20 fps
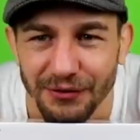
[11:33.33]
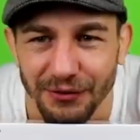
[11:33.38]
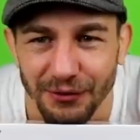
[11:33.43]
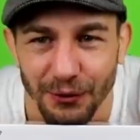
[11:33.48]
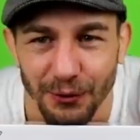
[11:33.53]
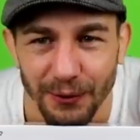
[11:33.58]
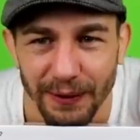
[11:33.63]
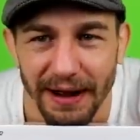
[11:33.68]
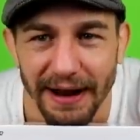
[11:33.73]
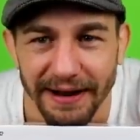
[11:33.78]
You
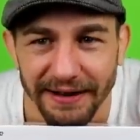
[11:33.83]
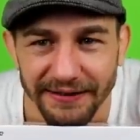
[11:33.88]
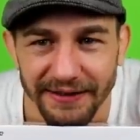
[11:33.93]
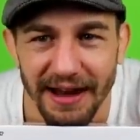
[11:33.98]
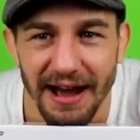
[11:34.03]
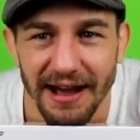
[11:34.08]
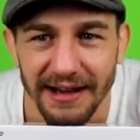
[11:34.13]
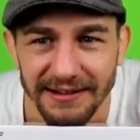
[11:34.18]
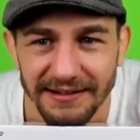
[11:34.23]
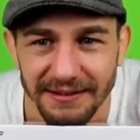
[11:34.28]
know who that is,
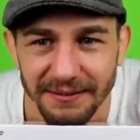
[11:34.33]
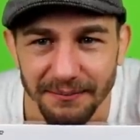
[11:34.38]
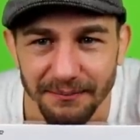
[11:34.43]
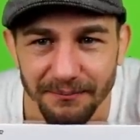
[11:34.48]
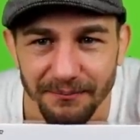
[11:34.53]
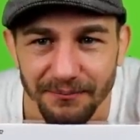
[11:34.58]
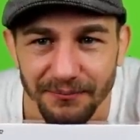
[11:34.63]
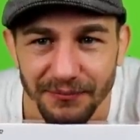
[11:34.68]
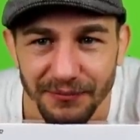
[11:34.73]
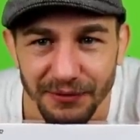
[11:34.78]
guys?
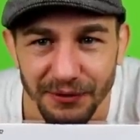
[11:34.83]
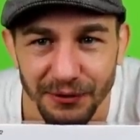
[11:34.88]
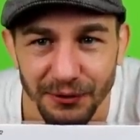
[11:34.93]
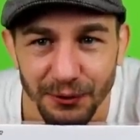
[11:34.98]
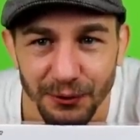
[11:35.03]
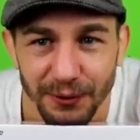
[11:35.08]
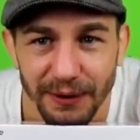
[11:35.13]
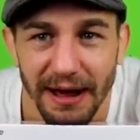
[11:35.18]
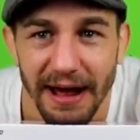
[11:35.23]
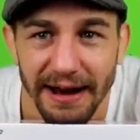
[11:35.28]
You
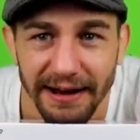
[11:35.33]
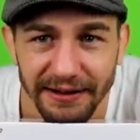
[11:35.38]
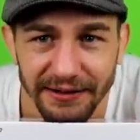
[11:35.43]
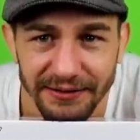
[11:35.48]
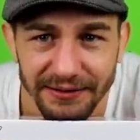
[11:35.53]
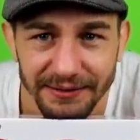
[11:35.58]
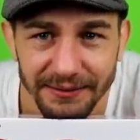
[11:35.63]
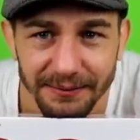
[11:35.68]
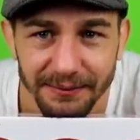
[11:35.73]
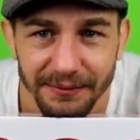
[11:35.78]
know who that
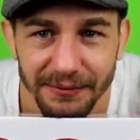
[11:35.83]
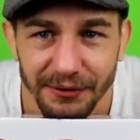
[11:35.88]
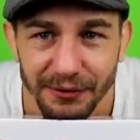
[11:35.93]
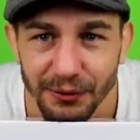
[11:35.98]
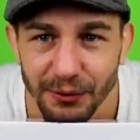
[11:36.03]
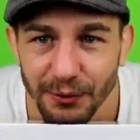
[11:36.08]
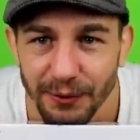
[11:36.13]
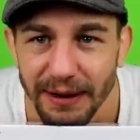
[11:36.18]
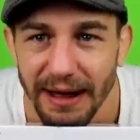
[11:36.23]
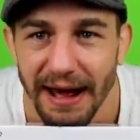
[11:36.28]
is? You
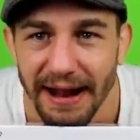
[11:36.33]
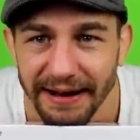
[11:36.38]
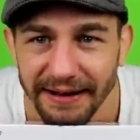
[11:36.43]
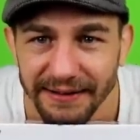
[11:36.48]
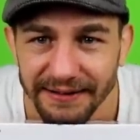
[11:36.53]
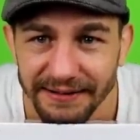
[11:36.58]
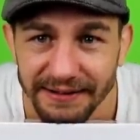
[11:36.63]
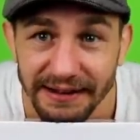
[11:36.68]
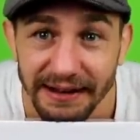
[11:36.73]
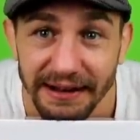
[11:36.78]
know who that
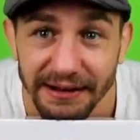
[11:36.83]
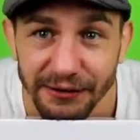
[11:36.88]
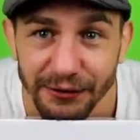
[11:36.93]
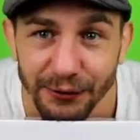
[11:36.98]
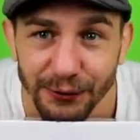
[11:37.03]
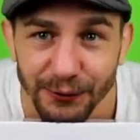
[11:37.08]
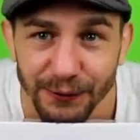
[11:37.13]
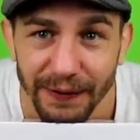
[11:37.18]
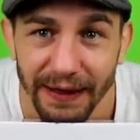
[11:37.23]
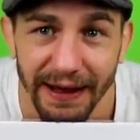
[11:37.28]
is? And you
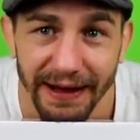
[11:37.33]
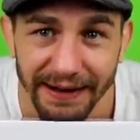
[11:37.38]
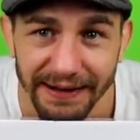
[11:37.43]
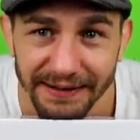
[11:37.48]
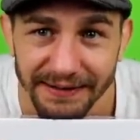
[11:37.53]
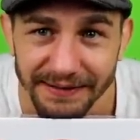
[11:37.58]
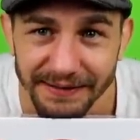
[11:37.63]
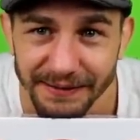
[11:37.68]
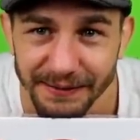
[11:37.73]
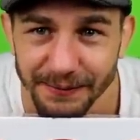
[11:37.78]
know who that
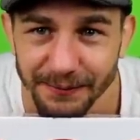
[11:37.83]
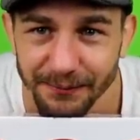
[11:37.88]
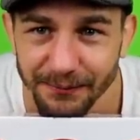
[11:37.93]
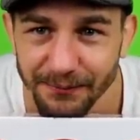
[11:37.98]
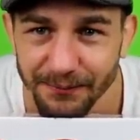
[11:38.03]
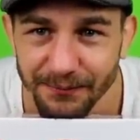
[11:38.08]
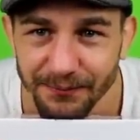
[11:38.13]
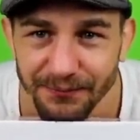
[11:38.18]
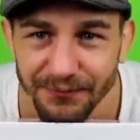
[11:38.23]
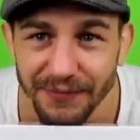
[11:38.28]
is.
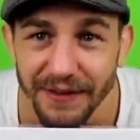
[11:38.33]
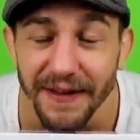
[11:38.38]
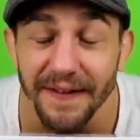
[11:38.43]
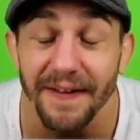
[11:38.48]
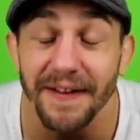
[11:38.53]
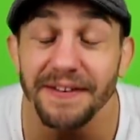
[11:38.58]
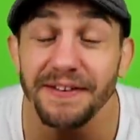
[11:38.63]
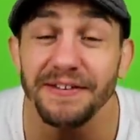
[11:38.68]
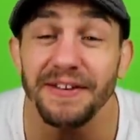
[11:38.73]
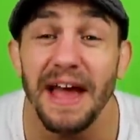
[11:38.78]

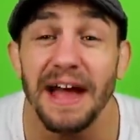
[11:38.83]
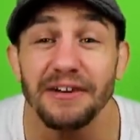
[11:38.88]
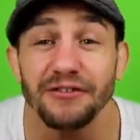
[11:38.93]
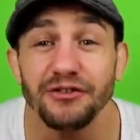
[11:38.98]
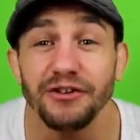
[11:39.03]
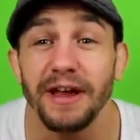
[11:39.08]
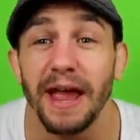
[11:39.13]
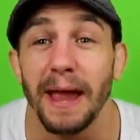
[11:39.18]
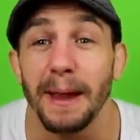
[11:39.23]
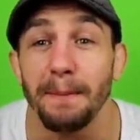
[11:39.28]
This is
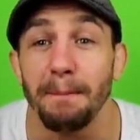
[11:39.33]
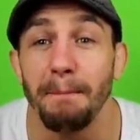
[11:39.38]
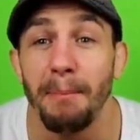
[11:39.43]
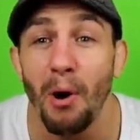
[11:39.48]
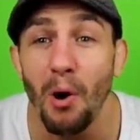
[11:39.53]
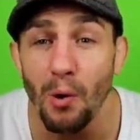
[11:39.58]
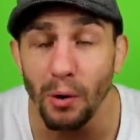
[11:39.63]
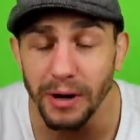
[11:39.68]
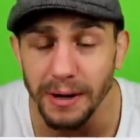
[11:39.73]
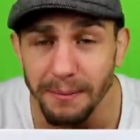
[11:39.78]
actually a
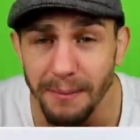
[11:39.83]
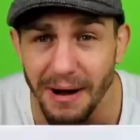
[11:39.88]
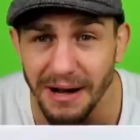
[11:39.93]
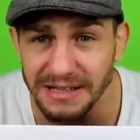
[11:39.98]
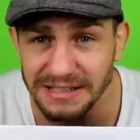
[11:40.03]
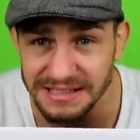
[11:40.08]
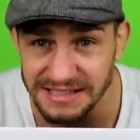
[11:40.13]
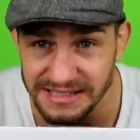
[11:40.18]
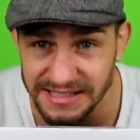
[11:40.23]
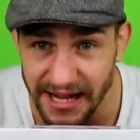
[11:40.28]

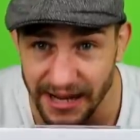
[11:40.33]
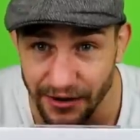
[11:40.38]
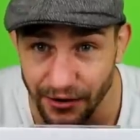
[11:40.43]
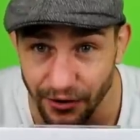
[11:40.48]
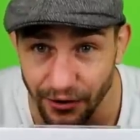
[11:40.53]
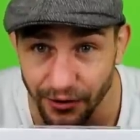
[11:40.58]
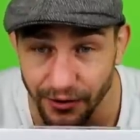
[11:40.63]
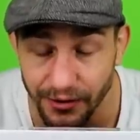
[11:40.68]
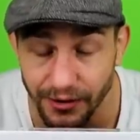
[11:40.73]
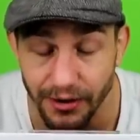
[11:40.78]
Pokemon
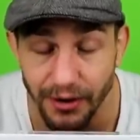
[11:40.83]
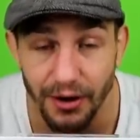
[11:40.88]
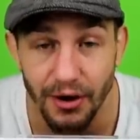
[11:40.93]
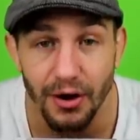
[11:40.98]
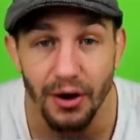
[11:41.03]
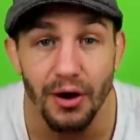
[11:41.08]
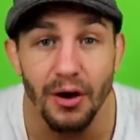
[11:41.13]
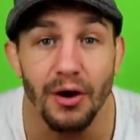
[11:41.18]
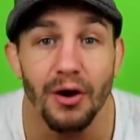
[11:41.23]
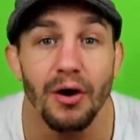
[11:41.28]
Center
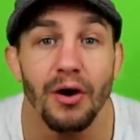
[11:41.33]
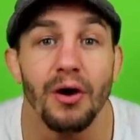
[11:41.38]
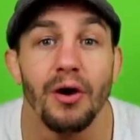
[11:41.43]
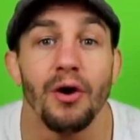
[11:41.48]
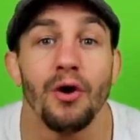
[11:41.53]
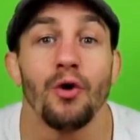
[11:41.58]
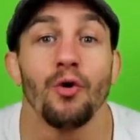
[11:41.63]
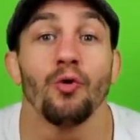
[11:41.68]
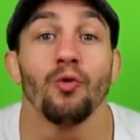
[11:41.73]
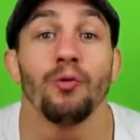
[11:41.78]

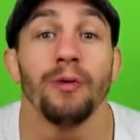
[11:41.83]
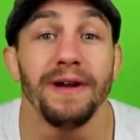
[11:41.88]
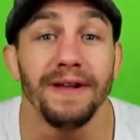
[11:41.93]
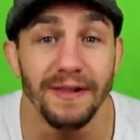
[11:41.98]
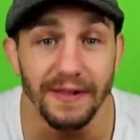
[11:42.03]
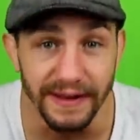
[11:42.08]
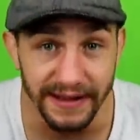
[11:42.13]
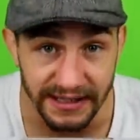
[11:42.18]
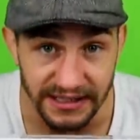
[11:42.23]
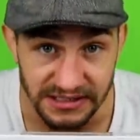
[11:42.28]

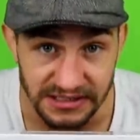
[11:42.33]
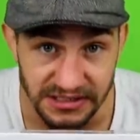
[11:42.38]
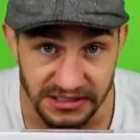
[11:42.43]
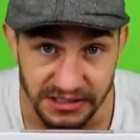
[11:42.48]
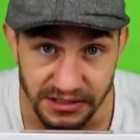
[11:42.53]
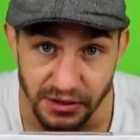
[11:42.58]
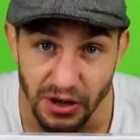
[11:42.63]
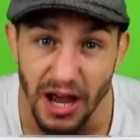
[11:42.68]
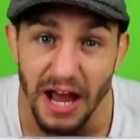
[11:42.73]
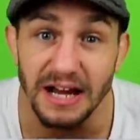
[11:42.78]

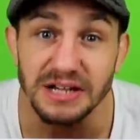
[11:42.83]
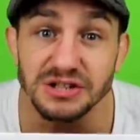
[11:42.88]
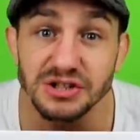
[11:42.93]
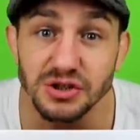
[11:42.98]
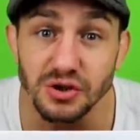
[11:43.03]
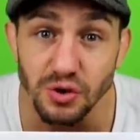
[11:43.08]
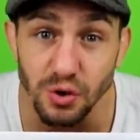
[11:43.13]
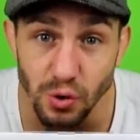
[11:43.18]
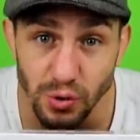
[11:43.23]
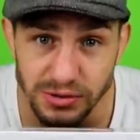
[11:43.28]
release,
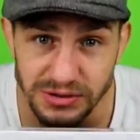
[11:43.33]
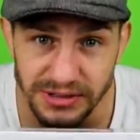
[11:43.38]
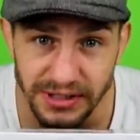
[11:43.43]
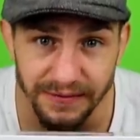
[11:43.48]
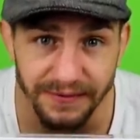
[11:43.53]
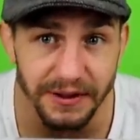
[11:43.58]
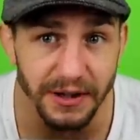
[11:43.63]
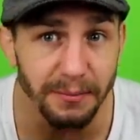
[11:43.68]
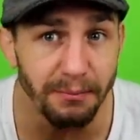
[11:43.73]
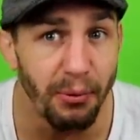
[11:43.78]

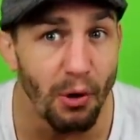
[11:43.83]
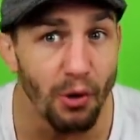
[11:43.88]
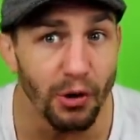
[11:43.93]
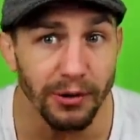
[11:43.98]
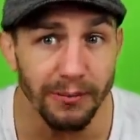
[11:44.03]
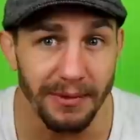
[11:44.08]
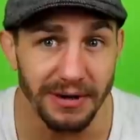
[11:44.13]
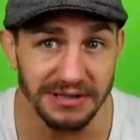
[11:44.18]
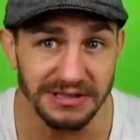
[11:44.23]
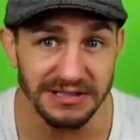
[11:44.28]
exclusive to the
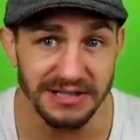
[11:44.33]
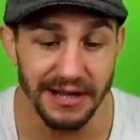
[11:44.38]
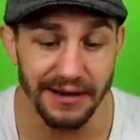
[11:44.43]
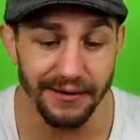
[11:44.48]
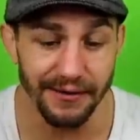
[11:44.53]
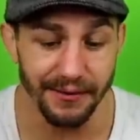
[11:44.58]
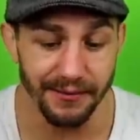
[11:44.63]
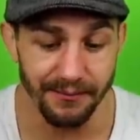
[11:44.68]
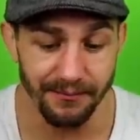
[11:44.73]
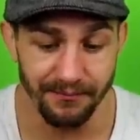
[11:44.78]
Pokemon
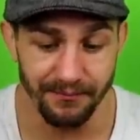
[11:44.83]
Center.